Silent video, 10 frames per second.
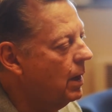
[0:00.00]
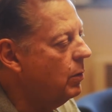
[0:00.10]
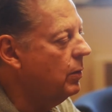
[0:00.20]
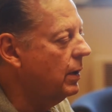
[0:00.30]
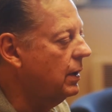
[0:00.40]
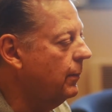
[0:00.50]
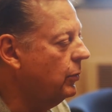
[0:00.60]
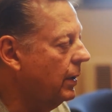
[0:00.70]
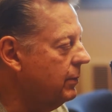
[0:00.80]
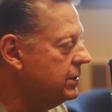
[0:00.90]
We run an
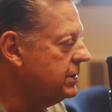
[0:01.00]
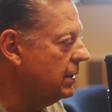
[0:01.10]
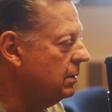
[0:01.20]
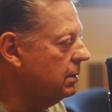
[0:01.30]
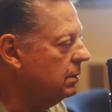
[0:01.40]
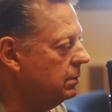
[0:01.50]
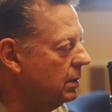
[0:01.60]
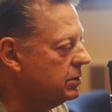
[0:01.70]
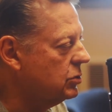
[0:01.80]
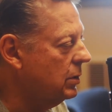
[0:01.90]
employment center
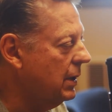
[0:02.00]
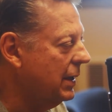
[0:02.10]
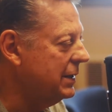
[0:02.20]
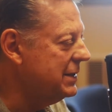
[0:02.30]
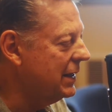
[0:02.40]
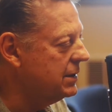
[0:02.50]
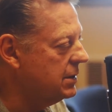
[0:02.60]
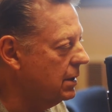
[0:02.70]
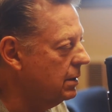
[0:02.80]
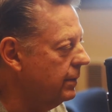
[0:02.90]
across the street and a tech
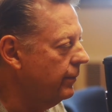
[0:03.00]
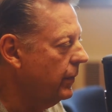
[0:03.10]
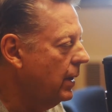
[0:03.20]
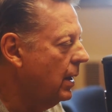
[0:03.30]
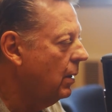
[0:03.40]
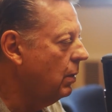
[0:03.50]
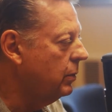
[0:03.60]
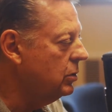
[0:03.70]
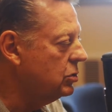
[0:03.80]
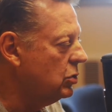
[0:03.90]
center where
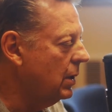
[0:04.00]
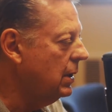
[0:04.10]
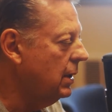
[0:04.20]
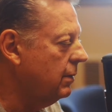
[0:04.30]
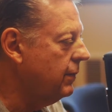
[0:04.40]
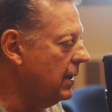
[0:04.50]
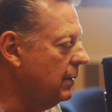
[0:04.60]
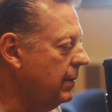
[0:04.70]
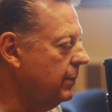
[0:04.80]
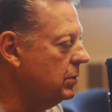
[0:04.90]
we do training and
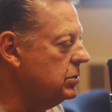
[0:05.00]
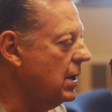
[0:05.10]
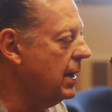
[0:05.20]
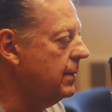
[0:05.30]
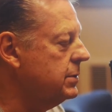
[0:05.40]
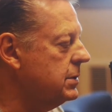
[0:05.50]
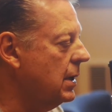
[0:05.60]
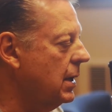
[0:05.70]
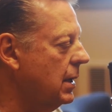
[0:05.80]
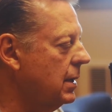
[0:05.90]
finding people jobs.
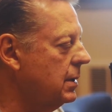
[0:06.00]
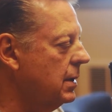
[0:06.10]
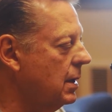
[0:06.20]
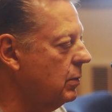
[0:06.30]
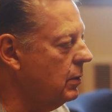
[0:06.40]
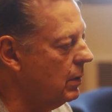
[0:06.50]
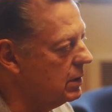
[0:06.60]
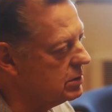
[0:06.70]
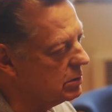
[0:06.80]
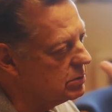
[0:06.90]
And we
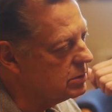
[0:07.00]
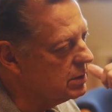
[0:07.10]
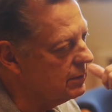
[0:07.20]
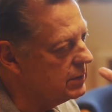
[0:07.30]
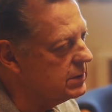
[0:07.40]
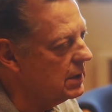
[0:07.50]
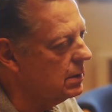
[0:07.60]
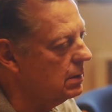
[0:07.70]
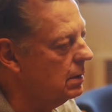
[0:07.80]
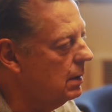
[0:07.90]
run a social service
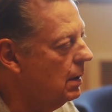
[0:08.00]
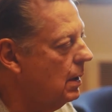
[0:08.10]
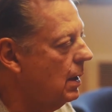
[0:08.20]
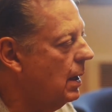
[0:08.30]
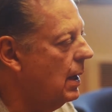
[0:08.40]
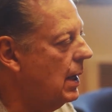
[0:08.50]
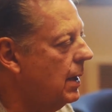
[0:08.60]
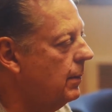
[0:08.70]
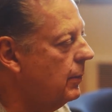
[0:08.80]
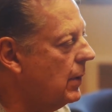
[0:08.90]
center
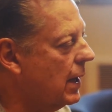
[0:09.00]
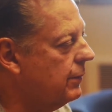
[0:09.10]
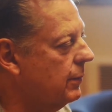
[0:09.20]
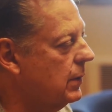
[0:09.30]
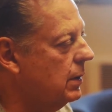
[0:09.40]
block from